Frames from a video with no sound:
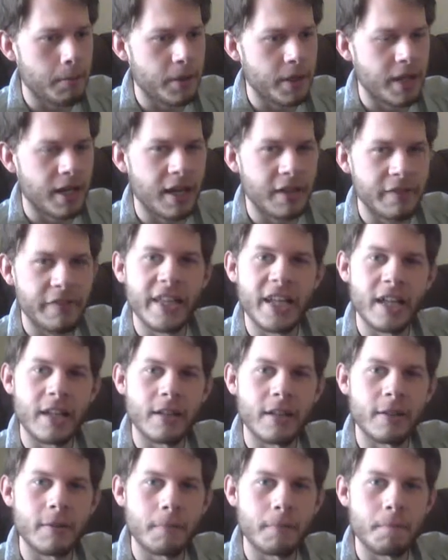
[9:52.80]
I
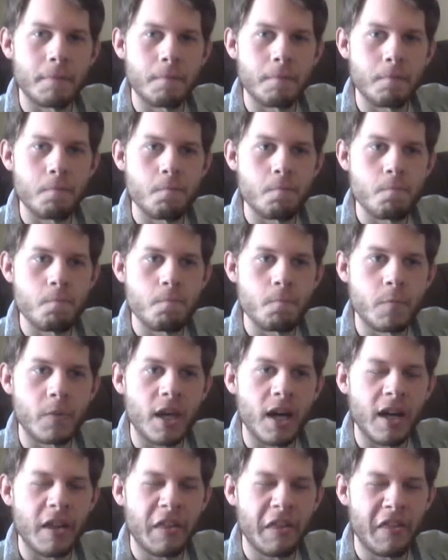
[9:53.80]
think
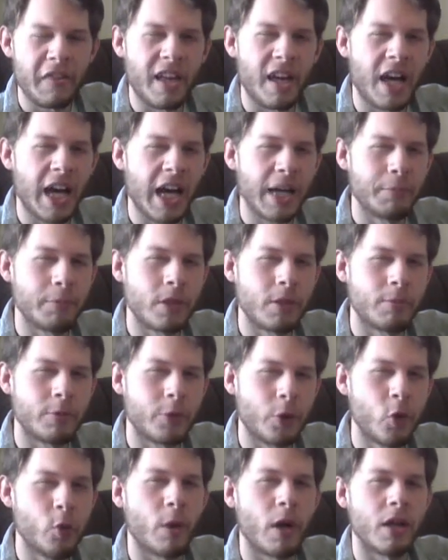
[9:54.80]
they hyped it up
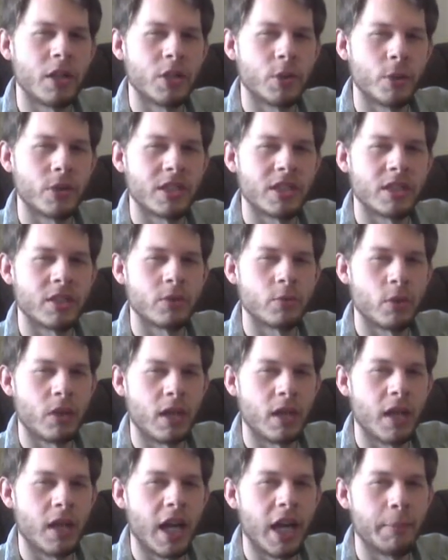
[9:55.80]
too much, which is what
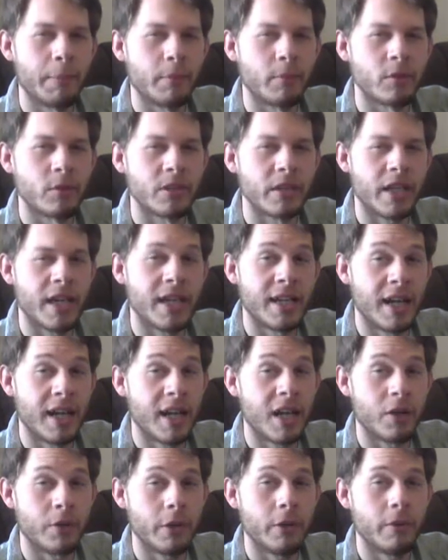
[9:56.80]
a lot of people say, and
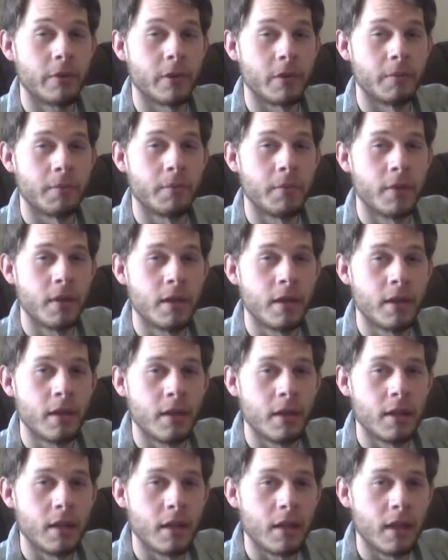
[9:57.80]
I agree with them.
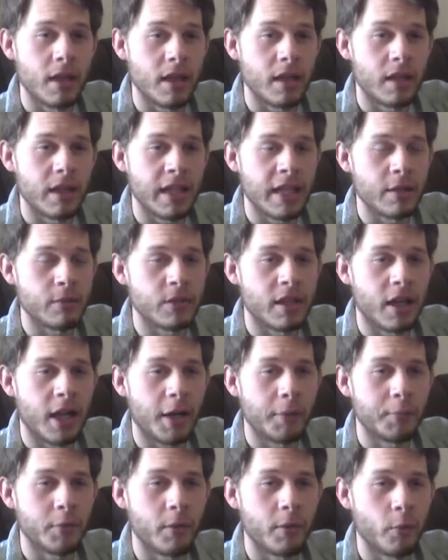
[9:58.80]
that it was
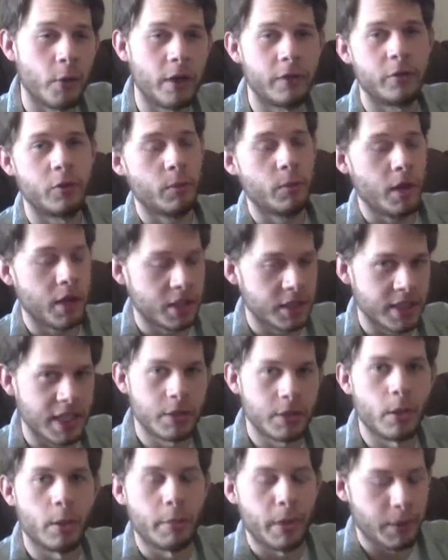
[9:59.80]
hyped up way too much, and
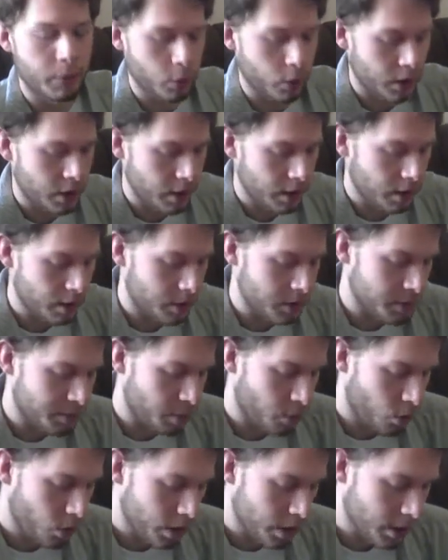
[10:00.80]
that's why people were a little
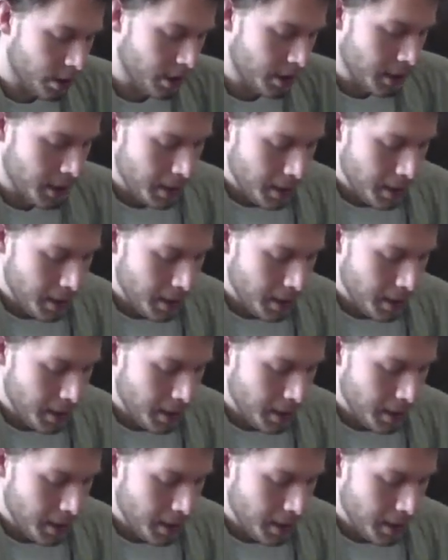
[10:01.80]
disappointed.